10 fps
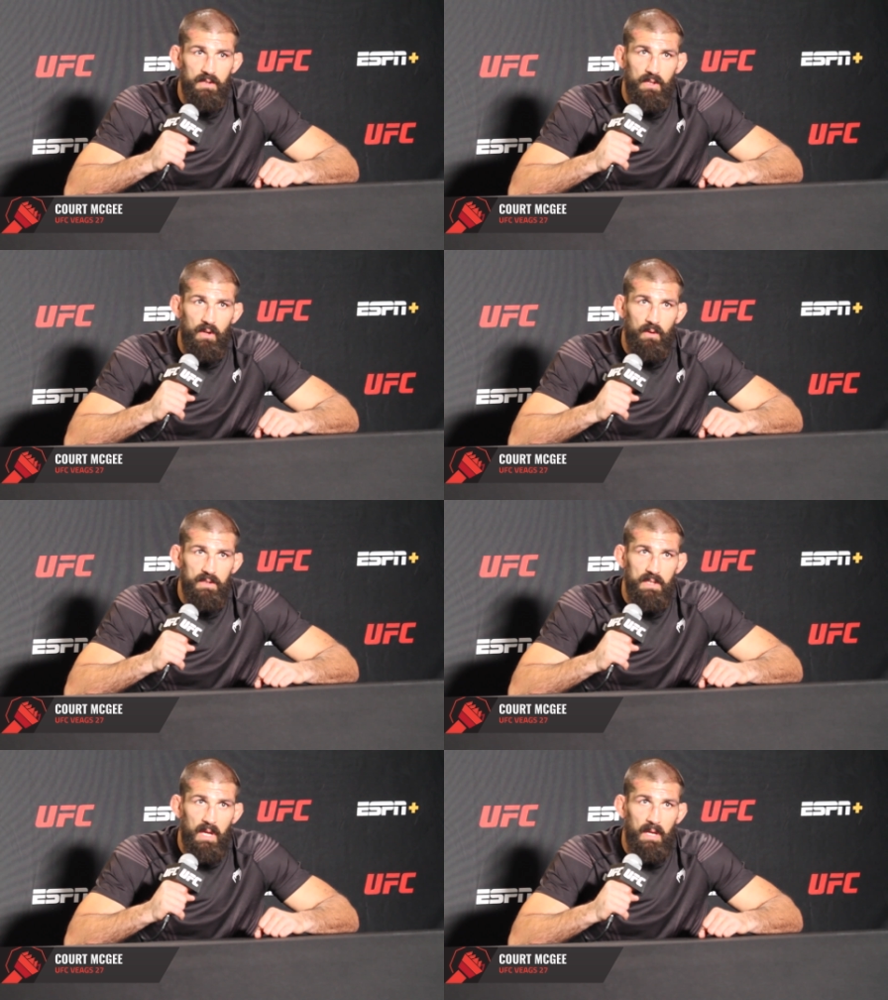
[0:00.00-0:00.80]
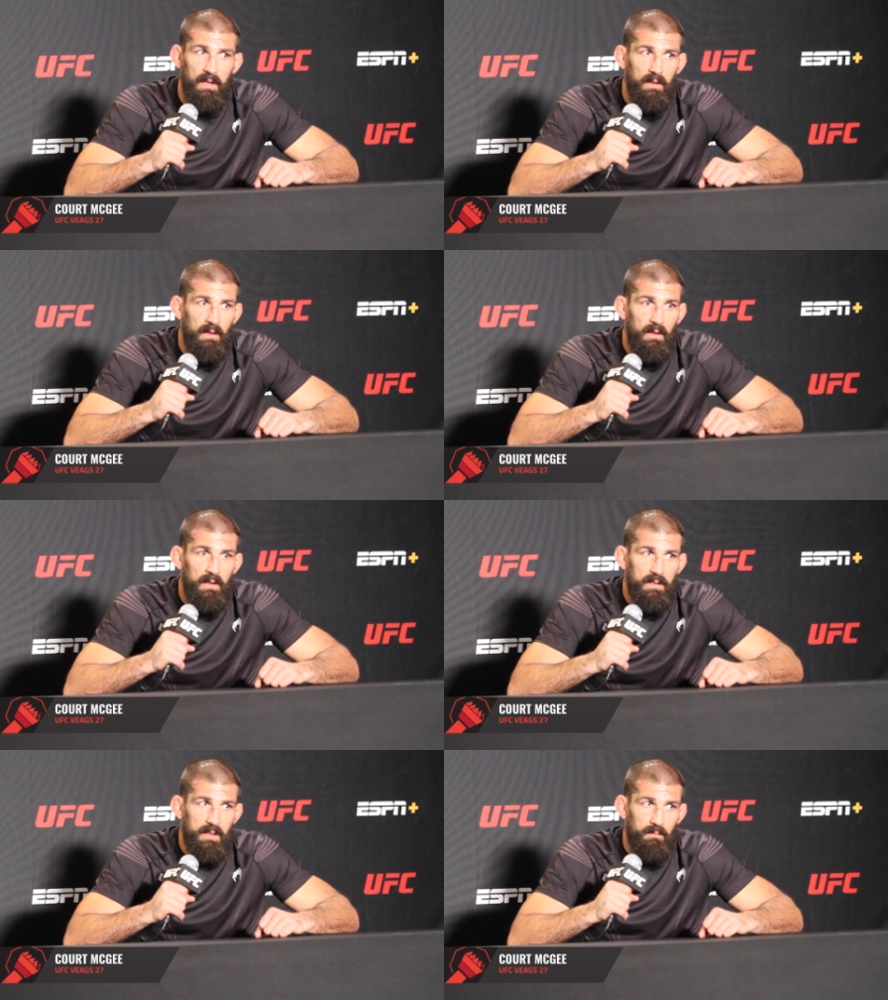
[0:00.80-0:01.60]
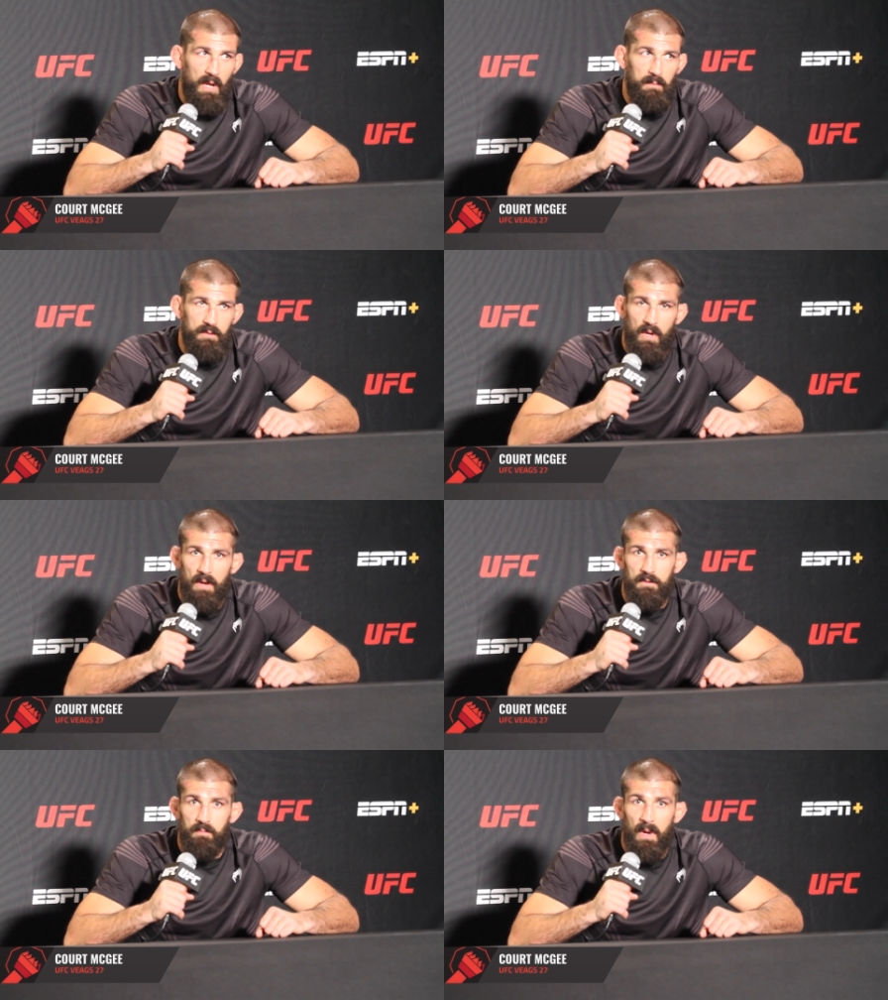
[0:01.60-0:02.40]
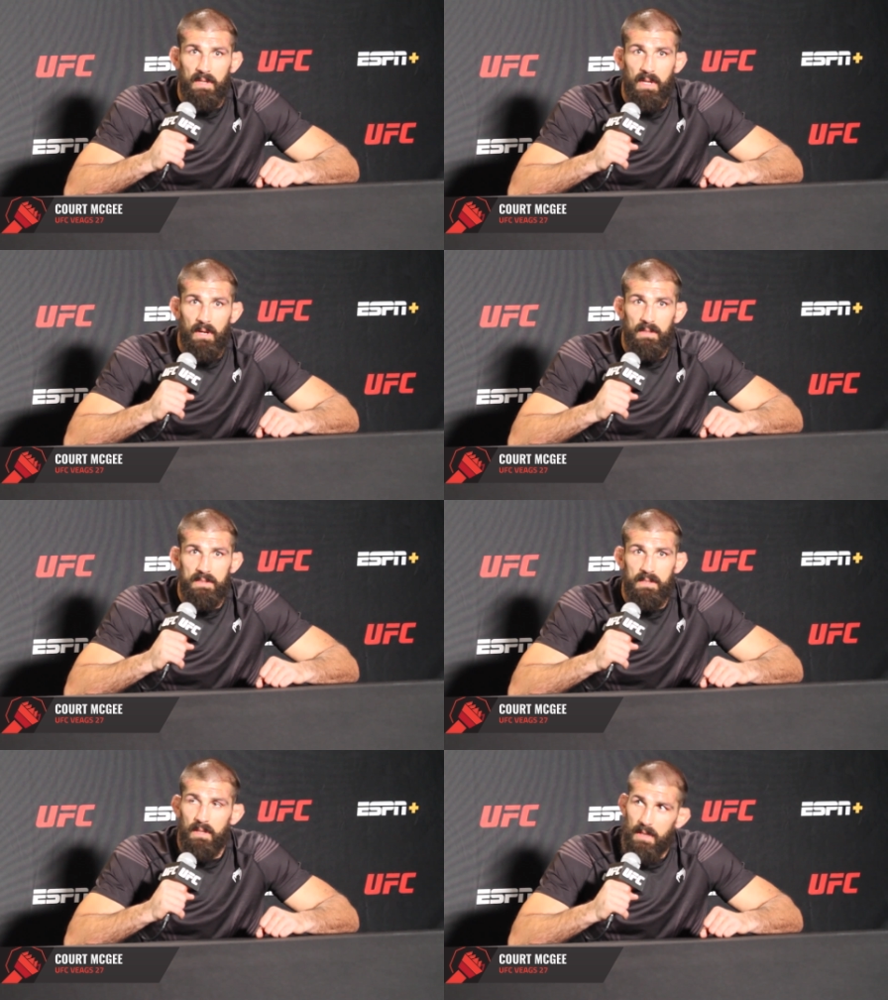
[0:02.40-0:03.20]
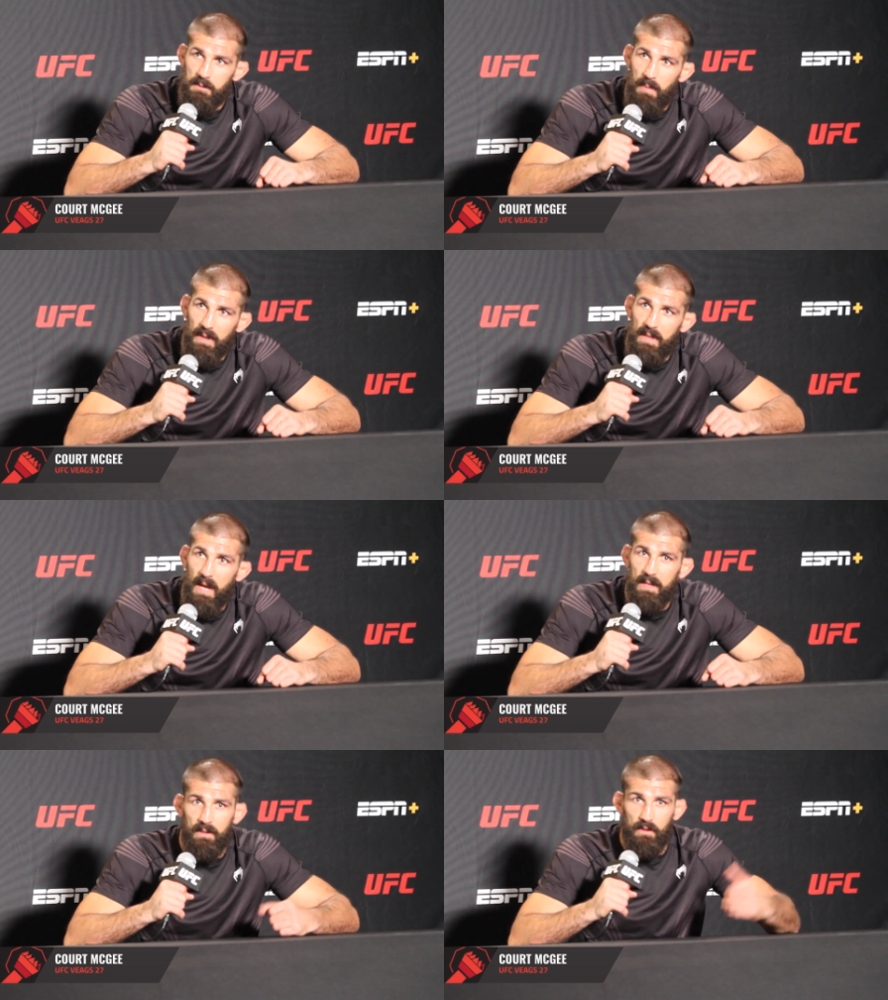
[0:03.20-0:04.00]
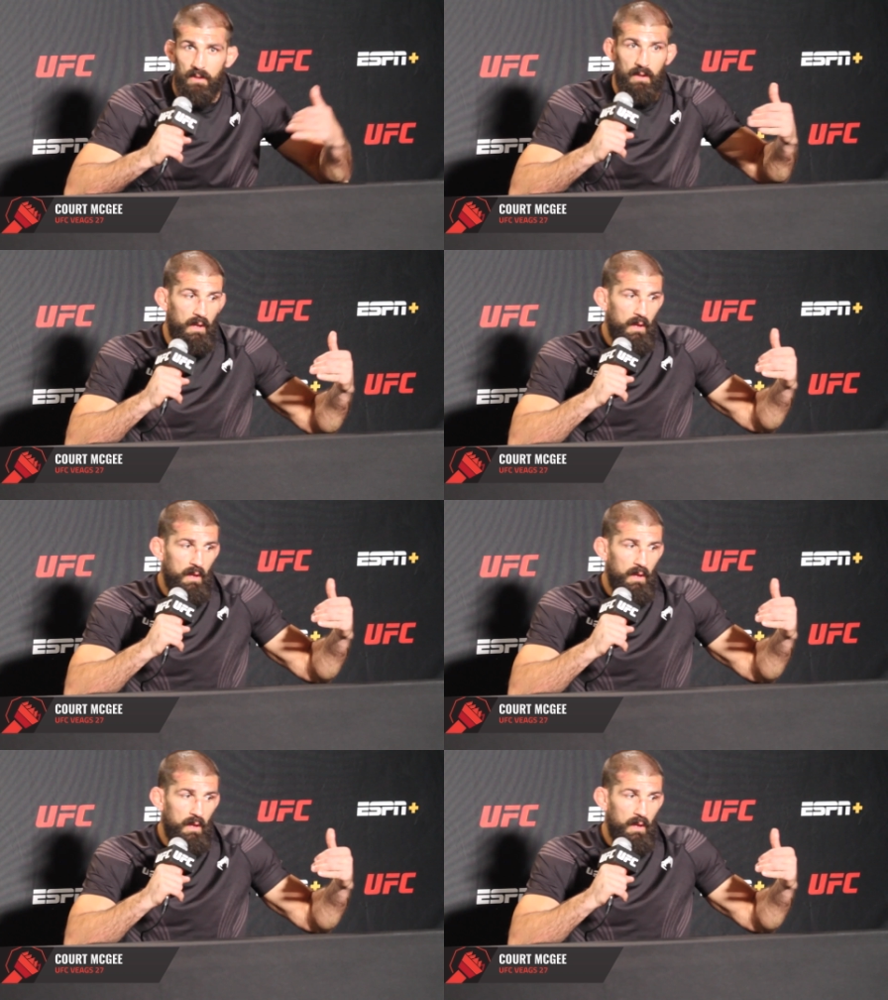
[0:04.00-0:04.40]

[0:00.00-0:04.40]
You know, it's like sometimes they'll have spectac like spectacular